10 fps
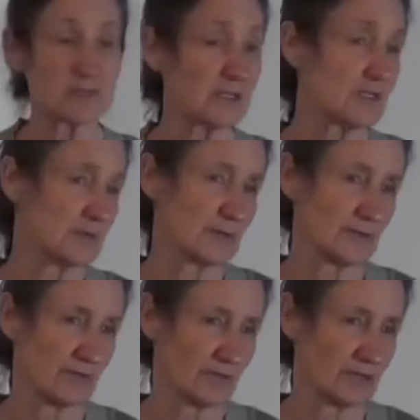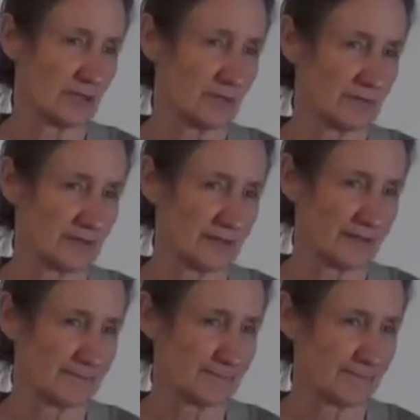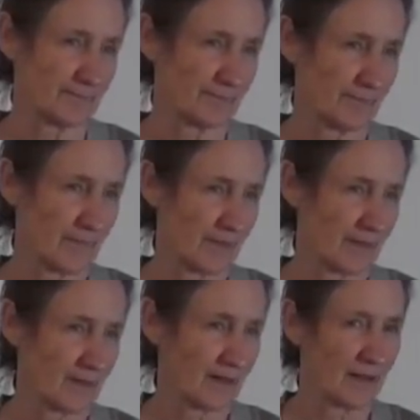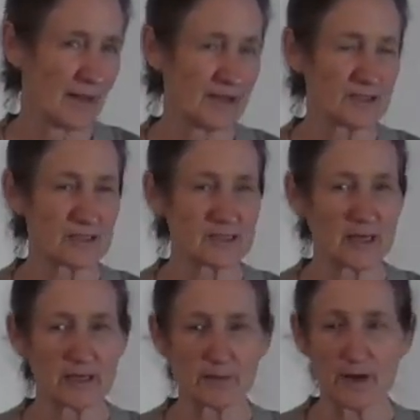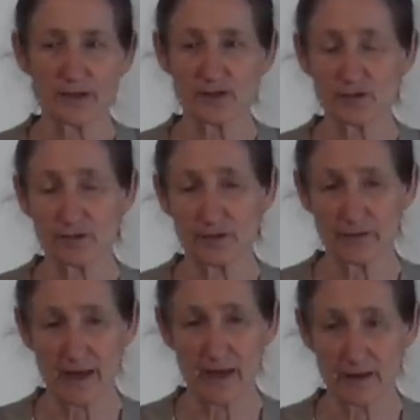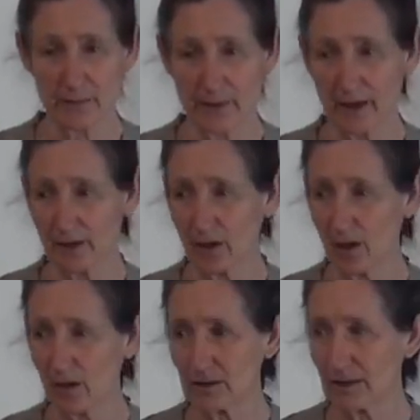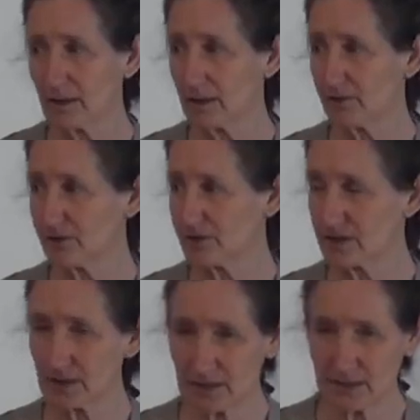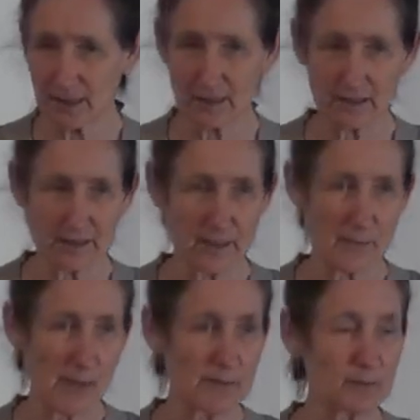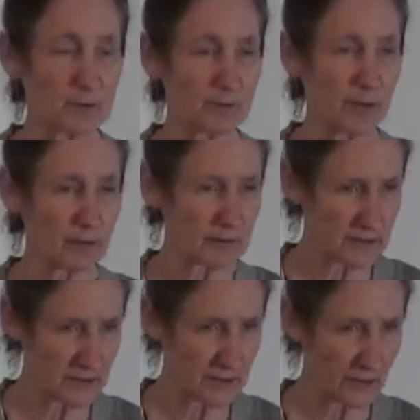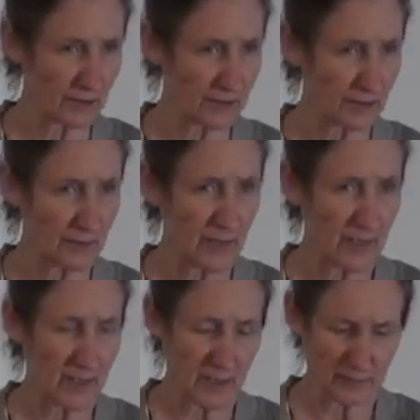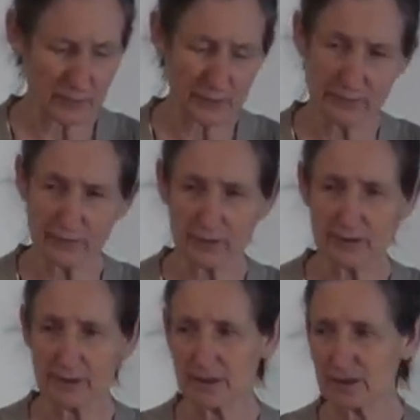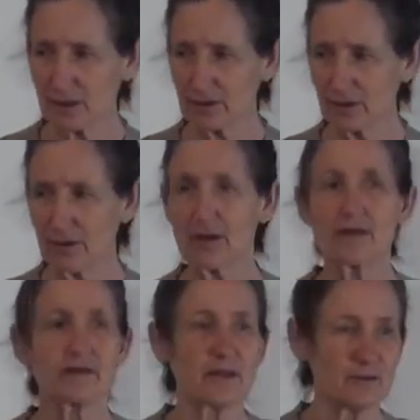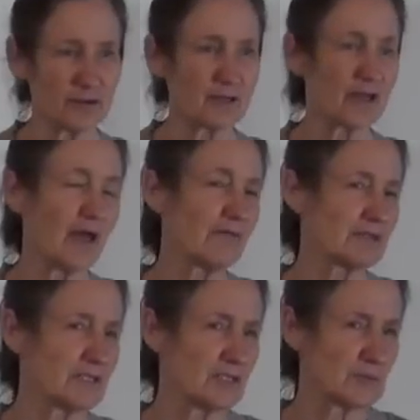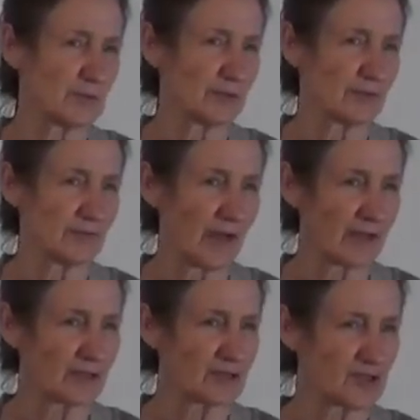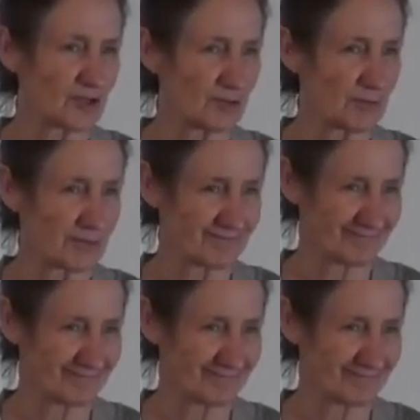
a teaspoon three times a day. I used to say to my children if they had a bad cold, if you sit still and let mummy put poultices on you and put a few things on you, then you can have a teaspoon of onion syrup.